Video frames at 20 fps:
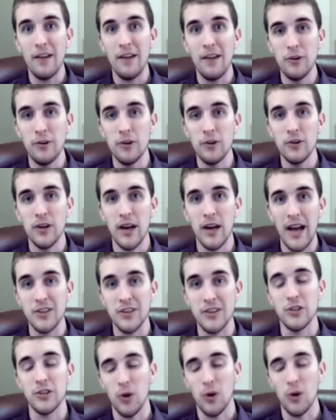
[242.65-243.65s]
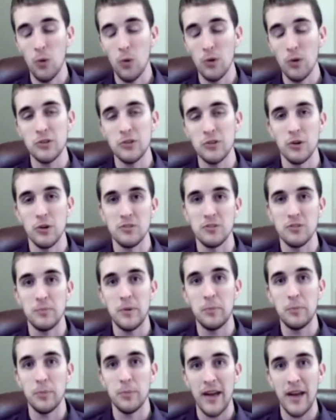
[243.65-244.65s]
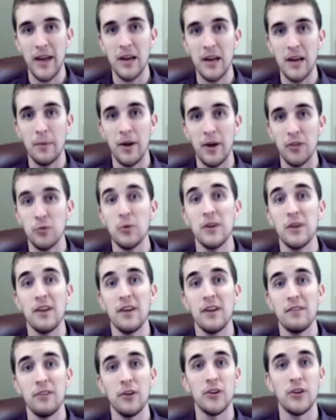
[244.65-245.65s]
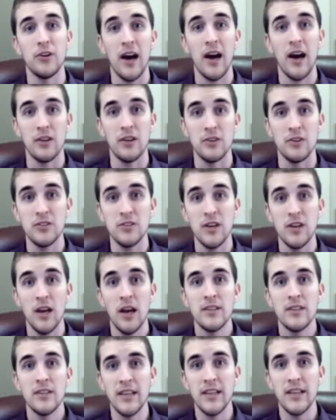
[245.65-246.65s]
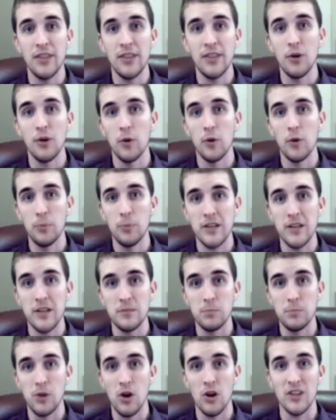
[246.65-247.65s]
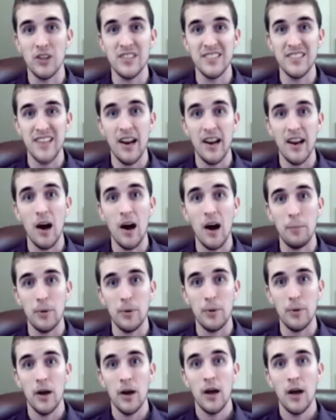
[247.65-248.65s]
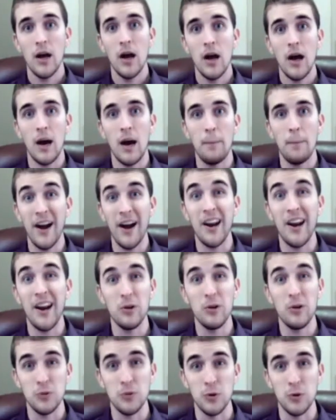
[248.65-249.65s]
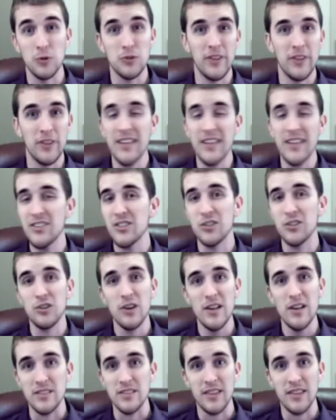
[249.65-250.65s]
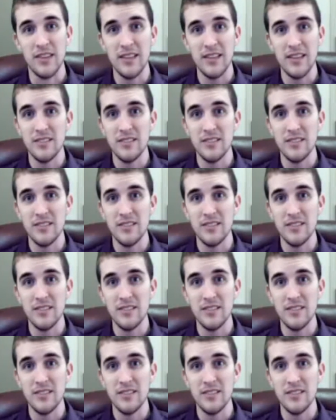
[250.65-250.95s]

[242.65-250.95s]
I've heard actually horror stories of people paying about $2,500 to get their WordPress blog set up by an outsourcer, and that's just crazy.